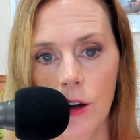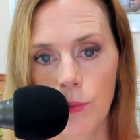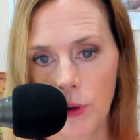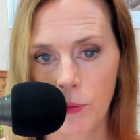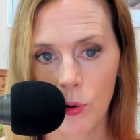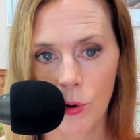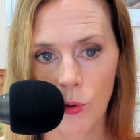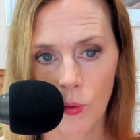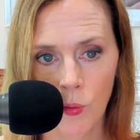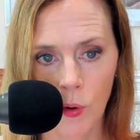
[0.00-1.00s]
help
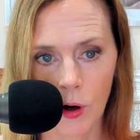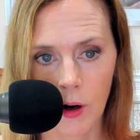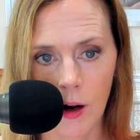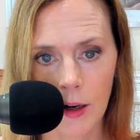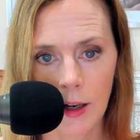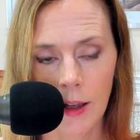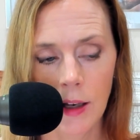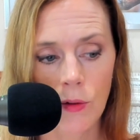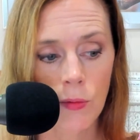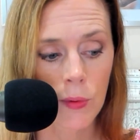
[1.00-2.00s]
people work on, and
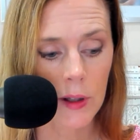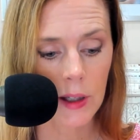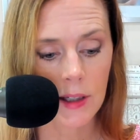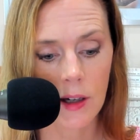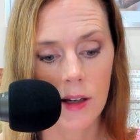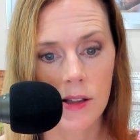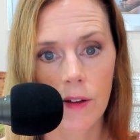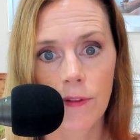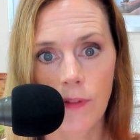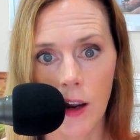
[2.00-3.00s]
it really does
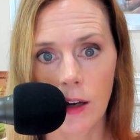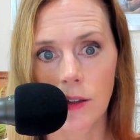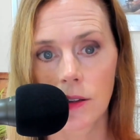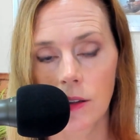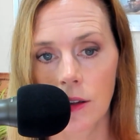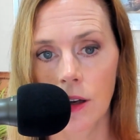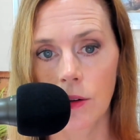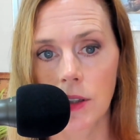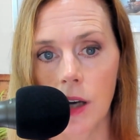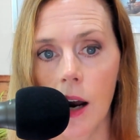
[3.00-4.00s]
affect
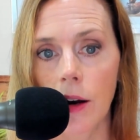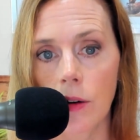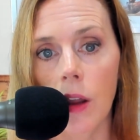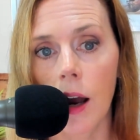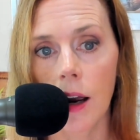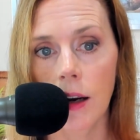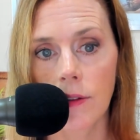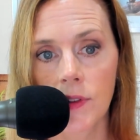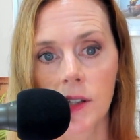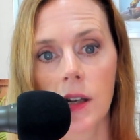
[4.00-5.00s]
their entire
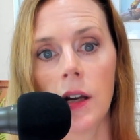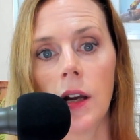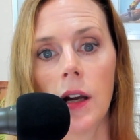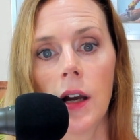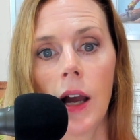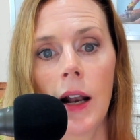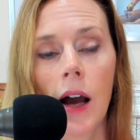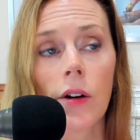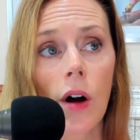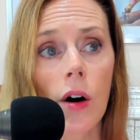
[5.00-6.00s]
lives. And
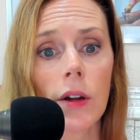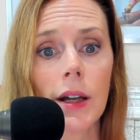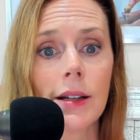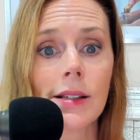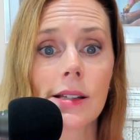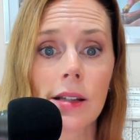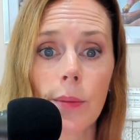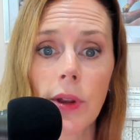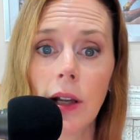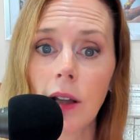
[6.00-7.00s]
alcohol is
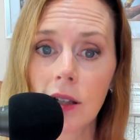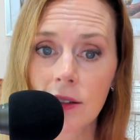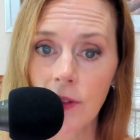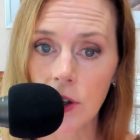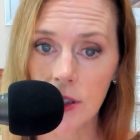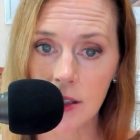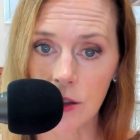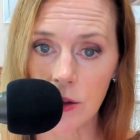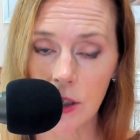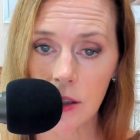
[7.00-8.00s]
something that's very
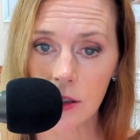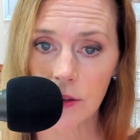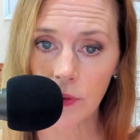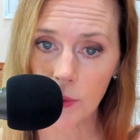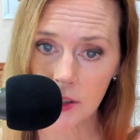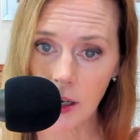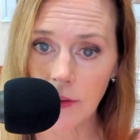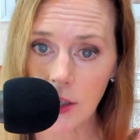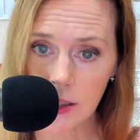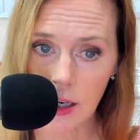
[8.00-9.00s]
serious from a
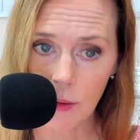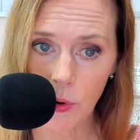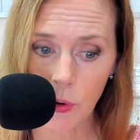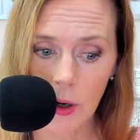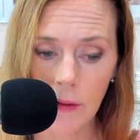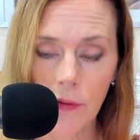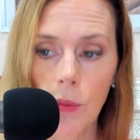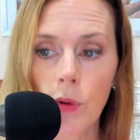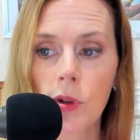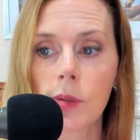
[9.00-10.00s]
safety standpoint,
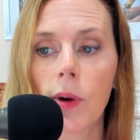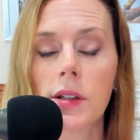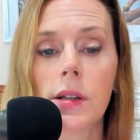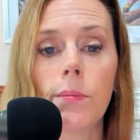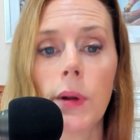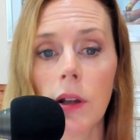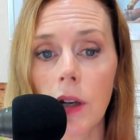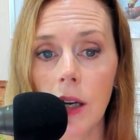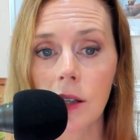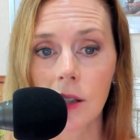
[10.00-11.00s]
from a
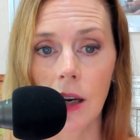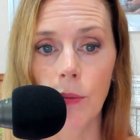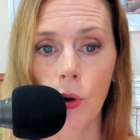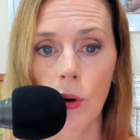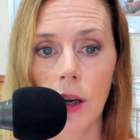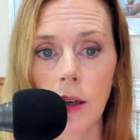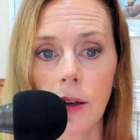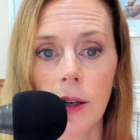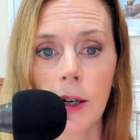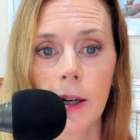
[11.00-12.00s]
responsibility standpoint,